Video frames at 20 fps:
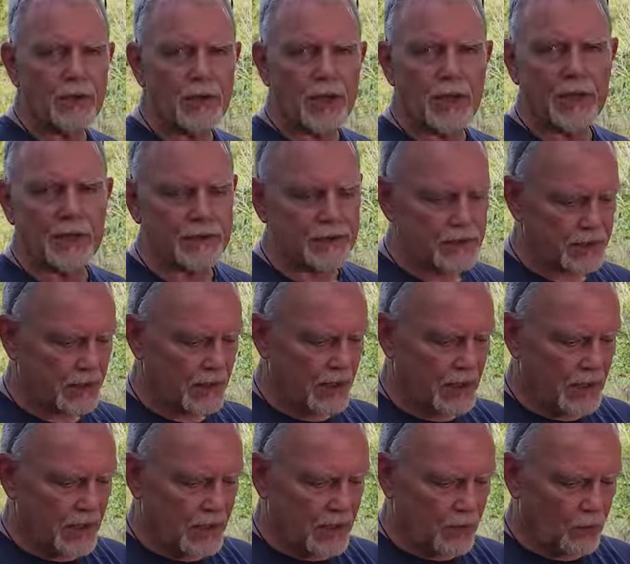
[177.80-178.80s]
cast
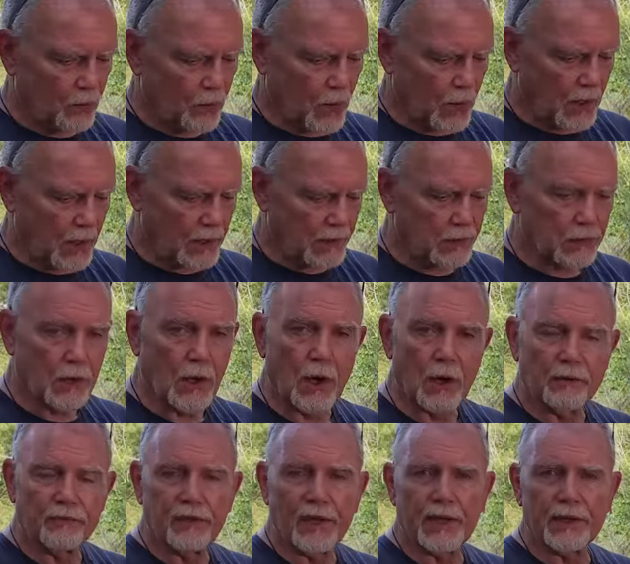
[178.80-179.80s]
uh,
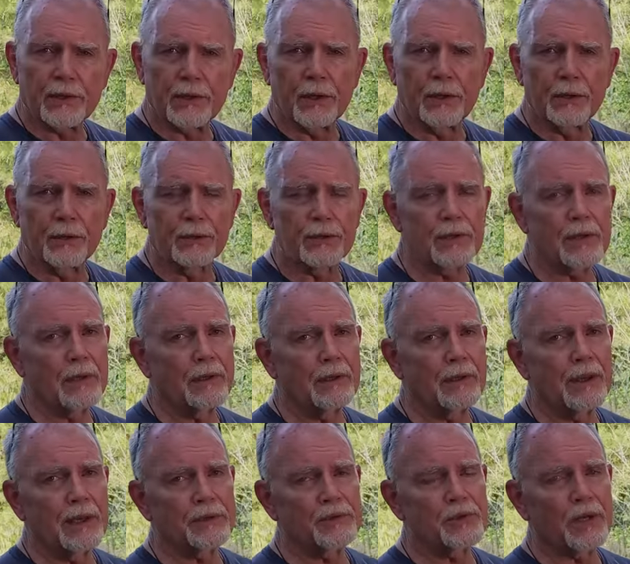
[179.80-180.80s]
long flat nose
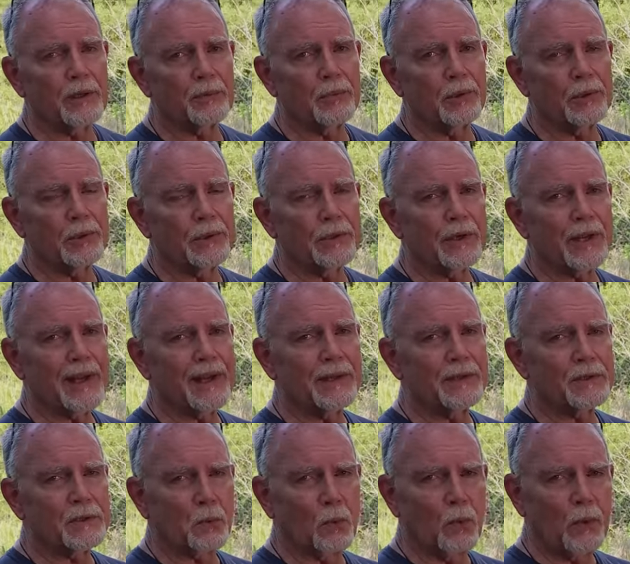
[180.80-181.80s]
gas check bullet
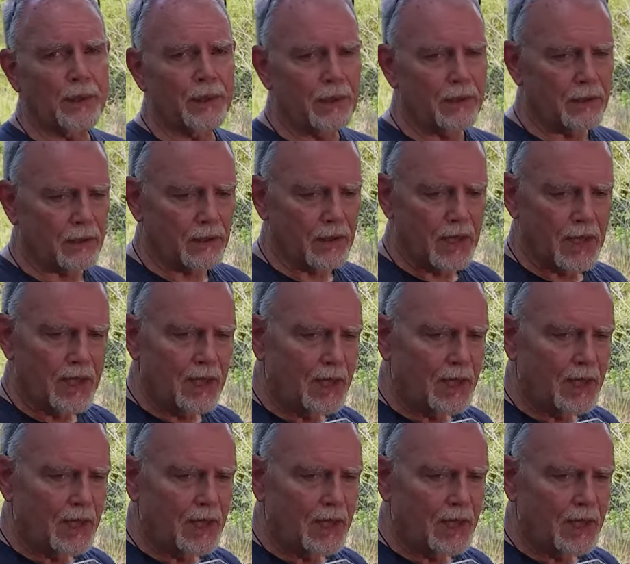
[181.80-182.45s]
as well.